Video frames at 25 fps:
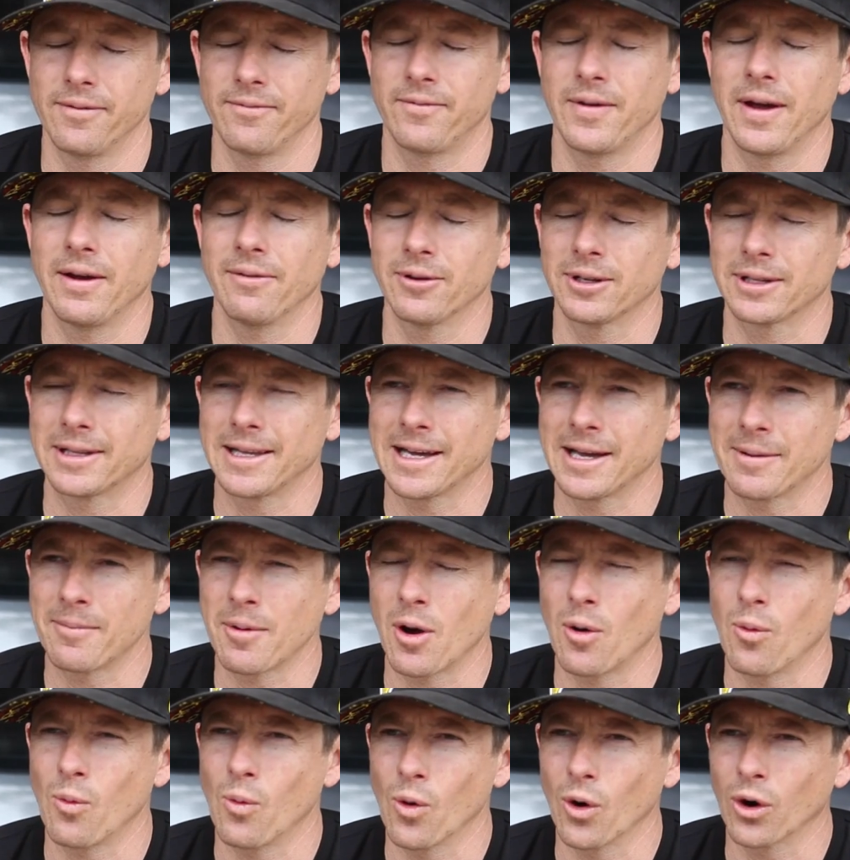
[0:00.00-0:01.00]
Favorite thing
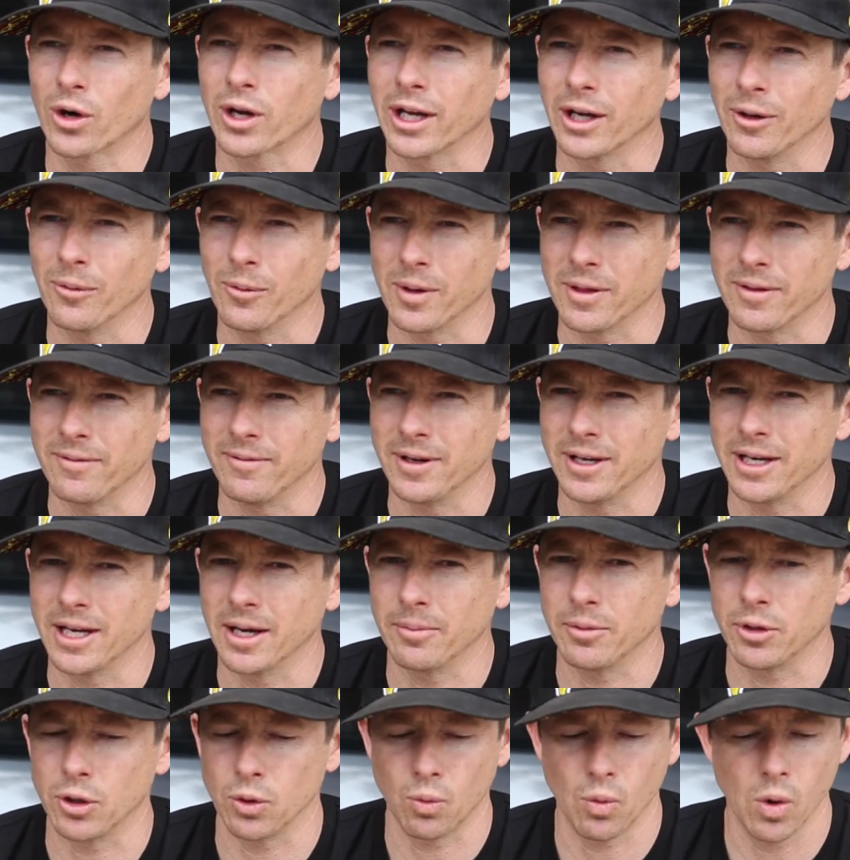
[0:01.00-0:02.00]
about working with
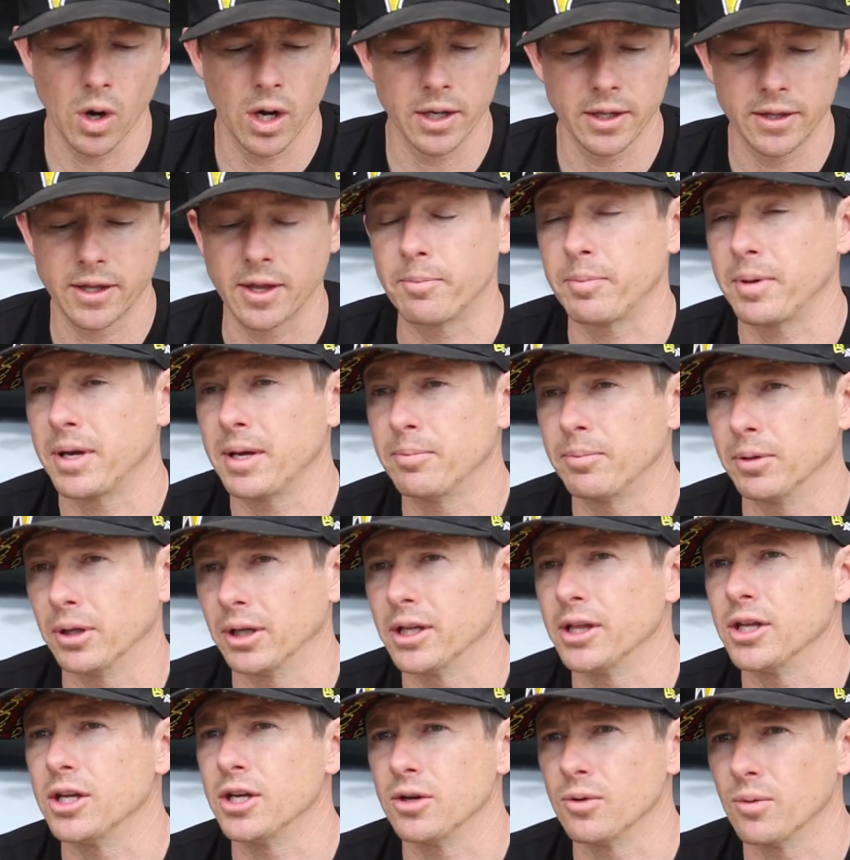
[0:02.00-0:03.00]
VW one, the
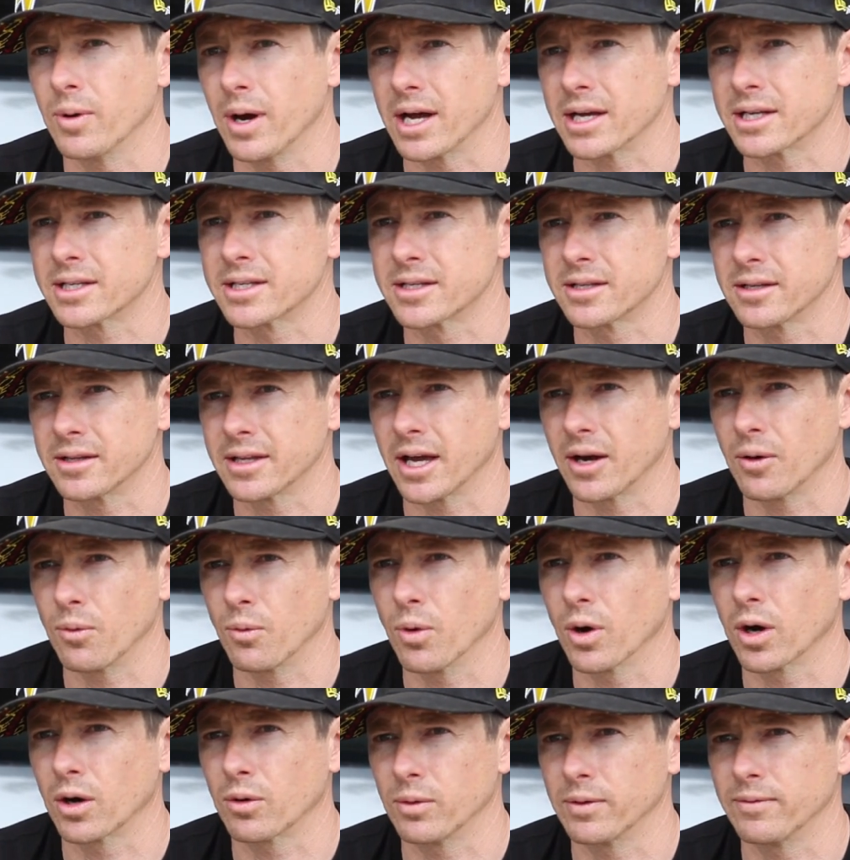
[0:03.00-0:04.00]
people in the US that
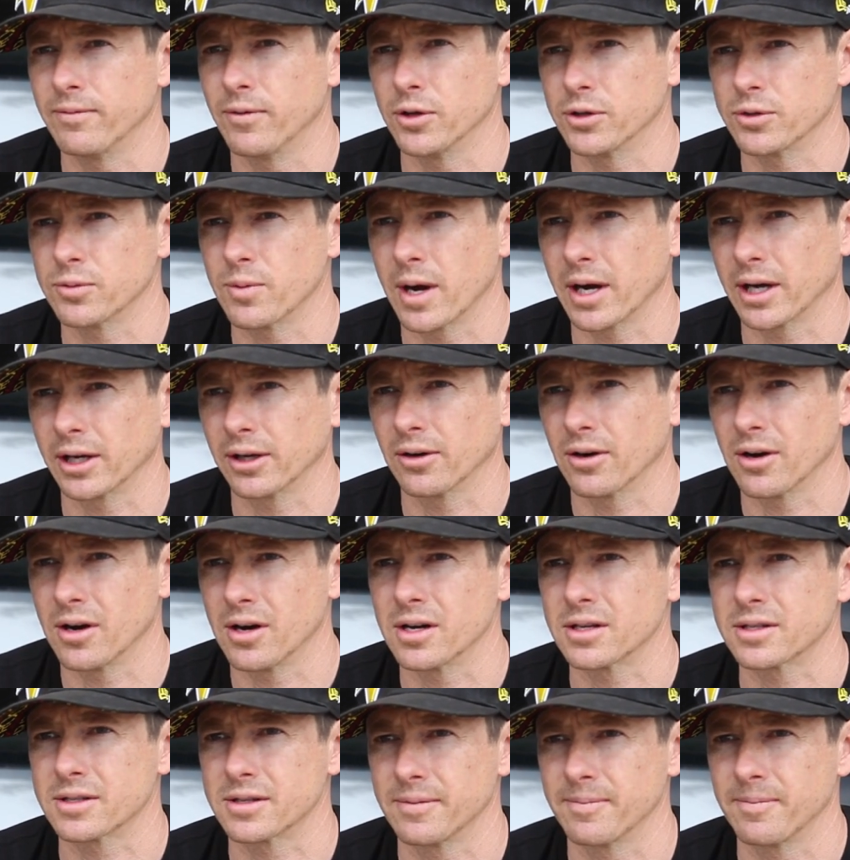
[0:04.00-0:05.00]
work with Volkswagen are
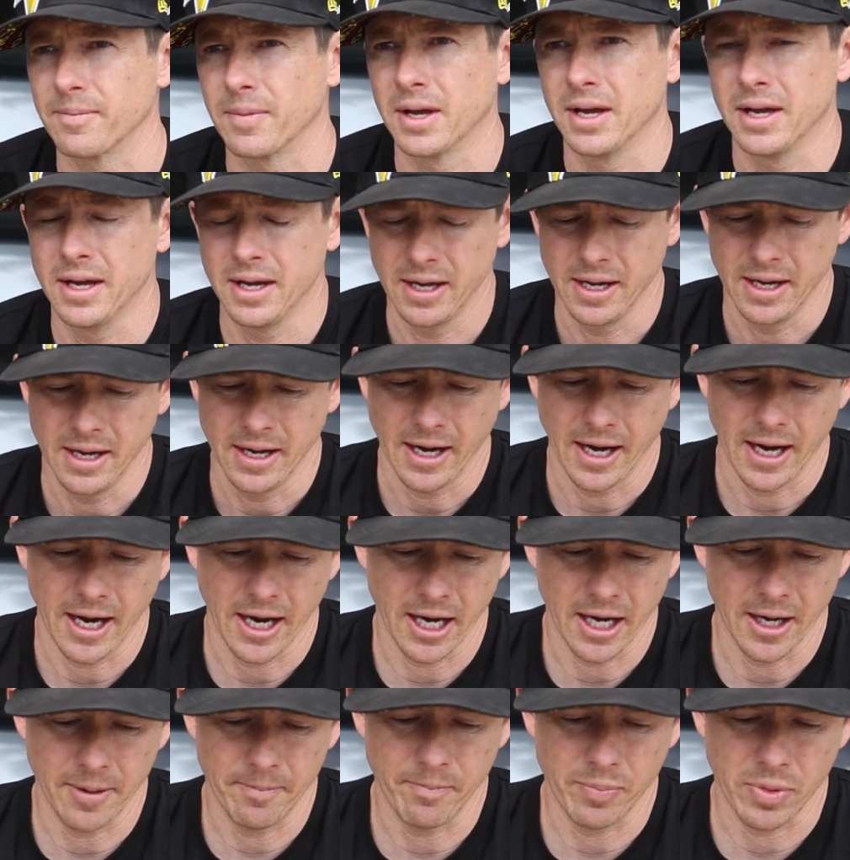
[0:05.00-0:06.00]
awesome.
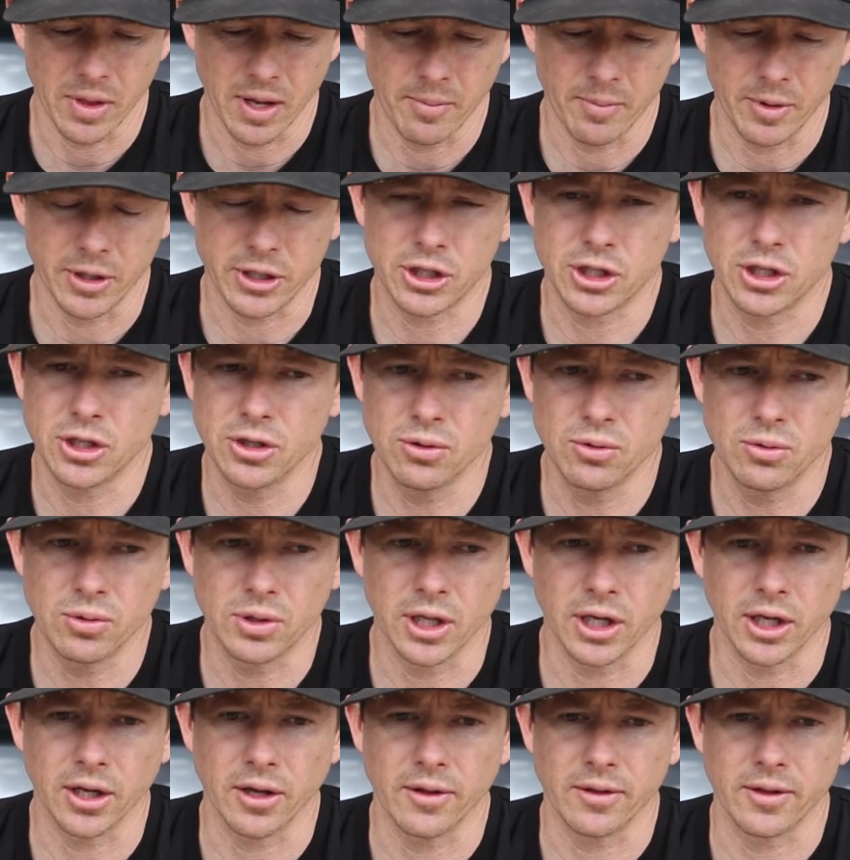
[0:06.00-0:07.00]
Um, but two,
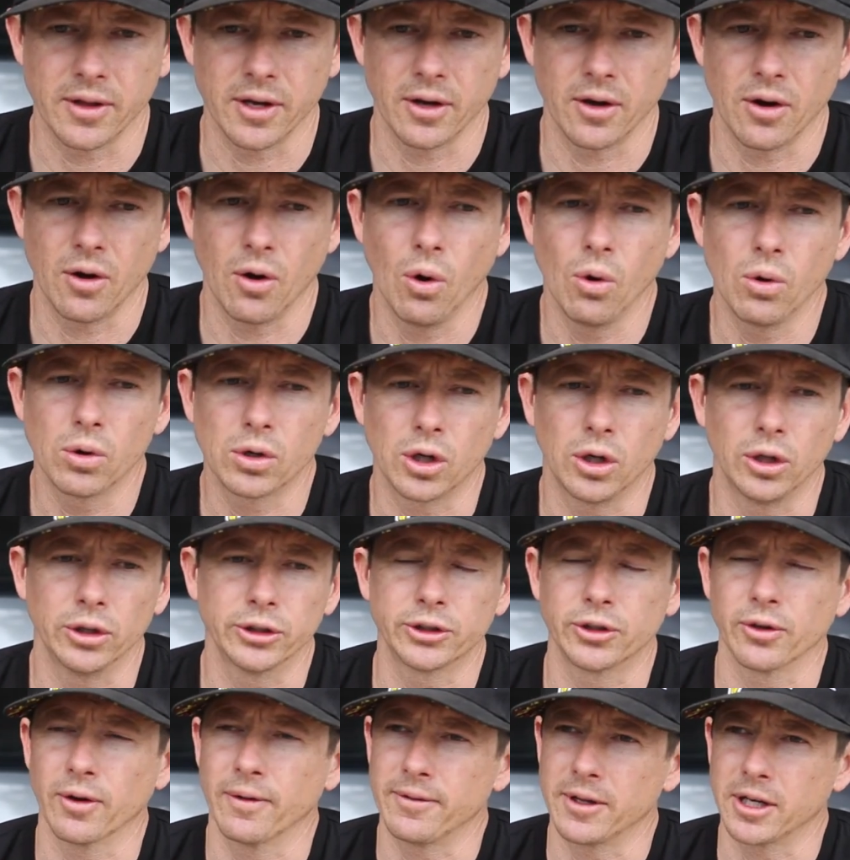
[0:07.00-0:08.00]
the the whole
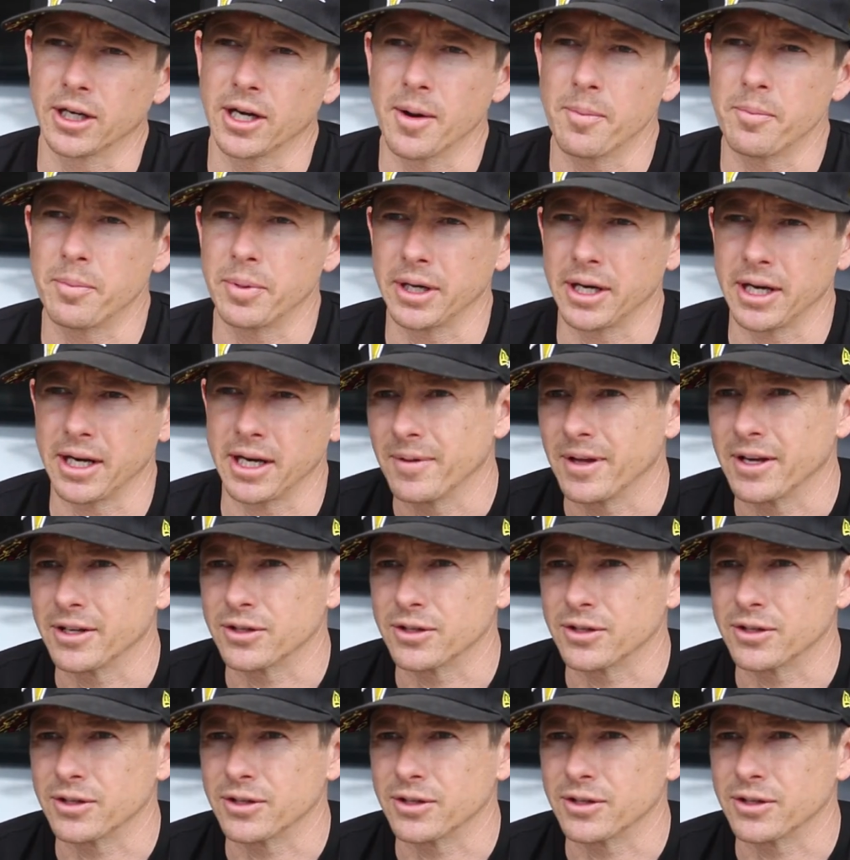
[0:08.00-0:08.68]
culture of the company.